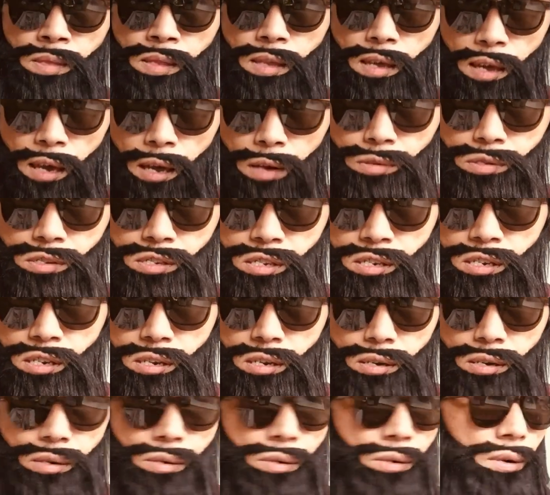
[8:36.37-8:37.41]

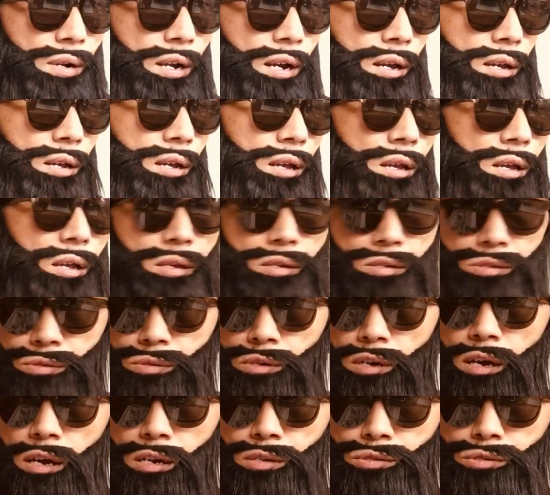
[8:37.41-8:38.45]
LG, or you
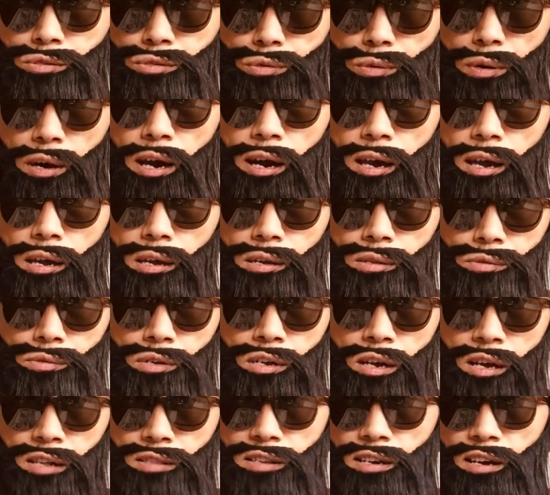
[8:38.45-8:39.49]
can try to
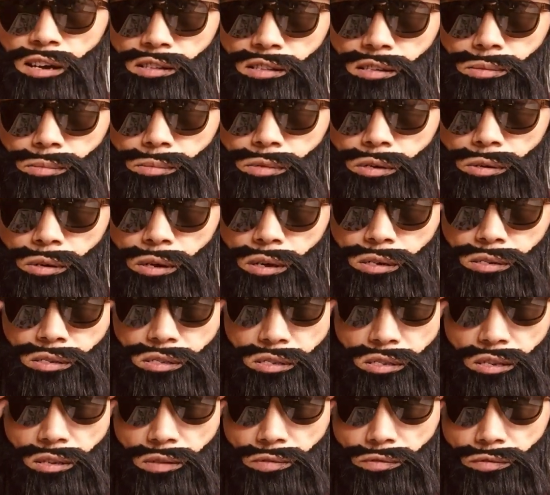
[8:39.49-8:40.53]
contact them. Okay,
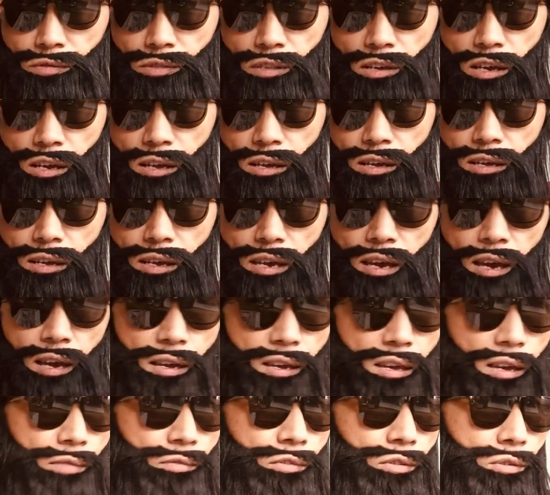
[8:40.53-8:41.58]
see if they can
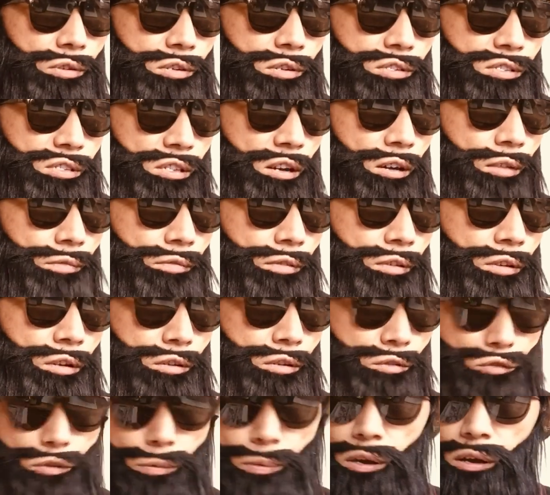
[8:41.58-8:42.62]
give you a
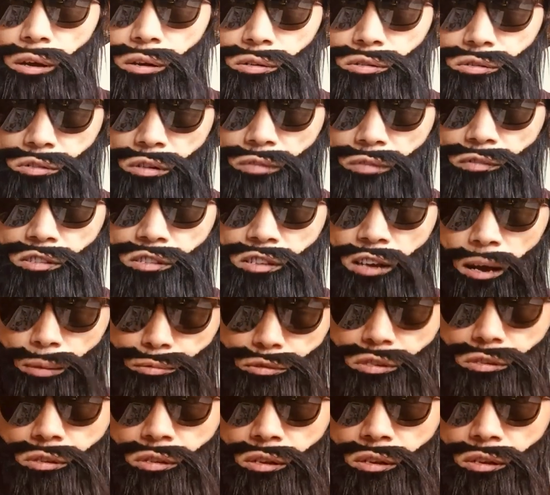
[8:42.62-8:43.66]
self-repair service
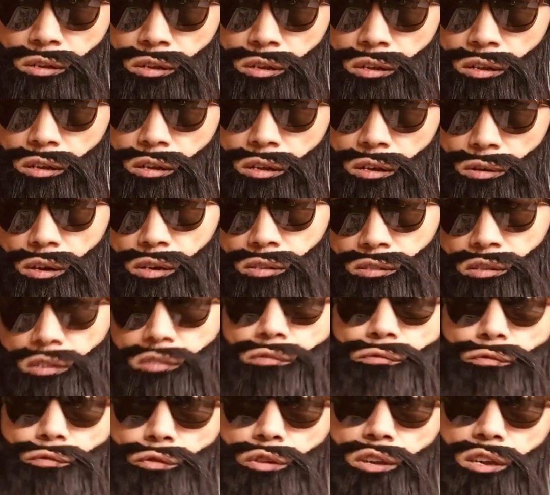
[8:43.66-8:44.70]
option. All right, this
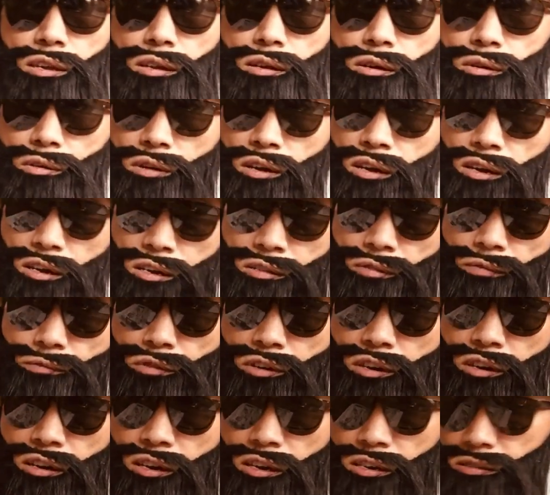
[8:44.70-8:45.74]
free. Okay, it's
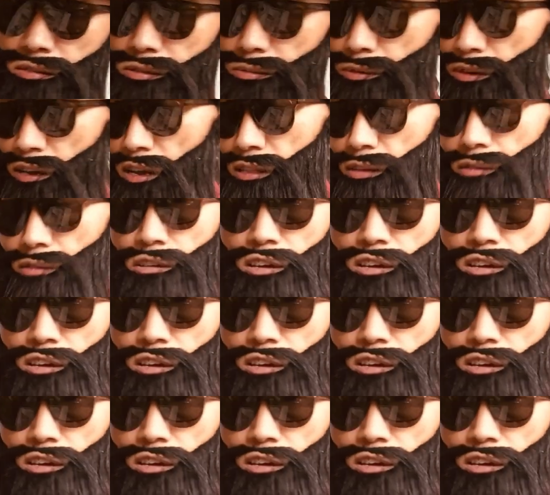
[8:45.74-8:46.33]
free. It's kind of